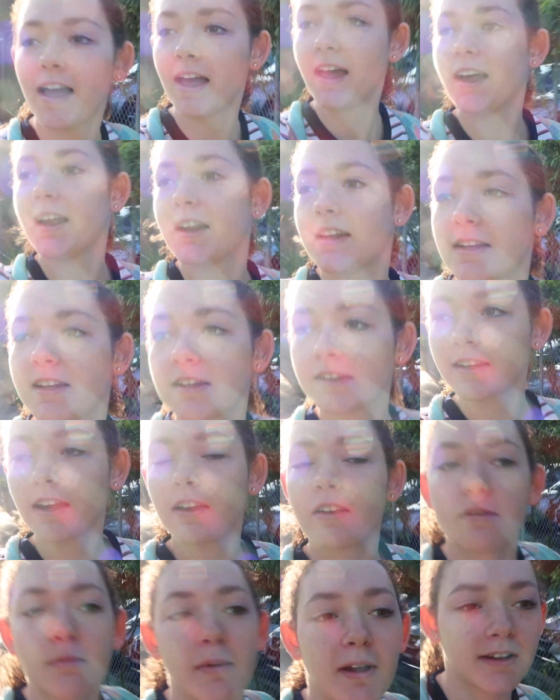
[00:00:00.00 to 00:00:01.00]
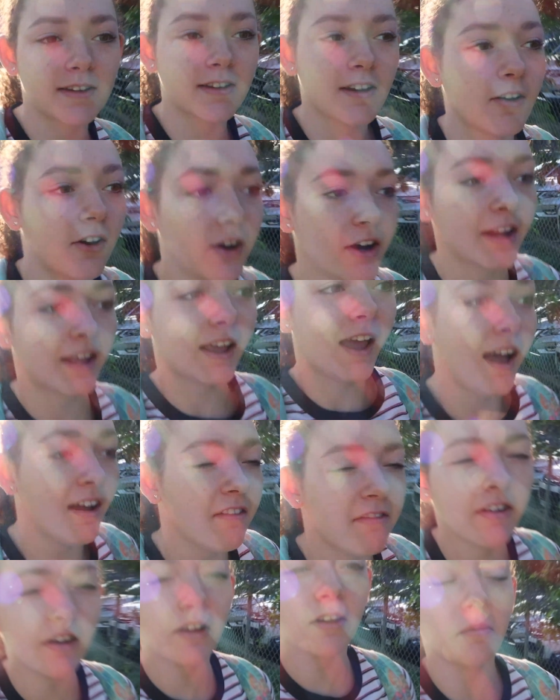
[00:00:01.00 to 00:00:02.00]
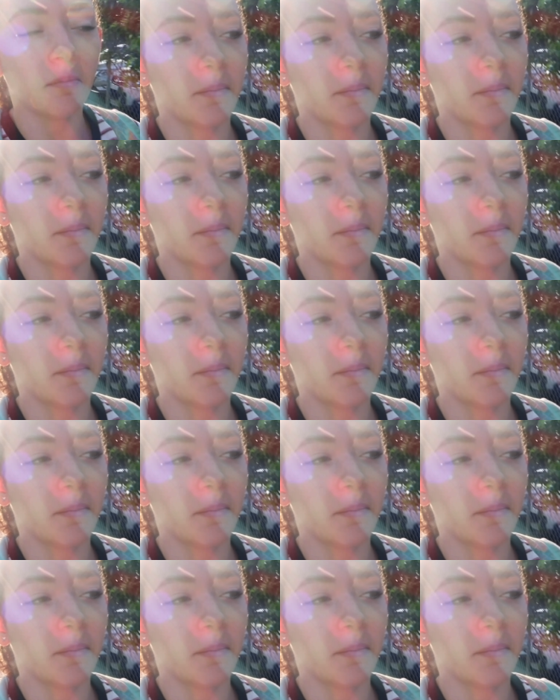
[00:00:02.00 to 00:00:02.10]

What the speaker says: and I was meant to already have it,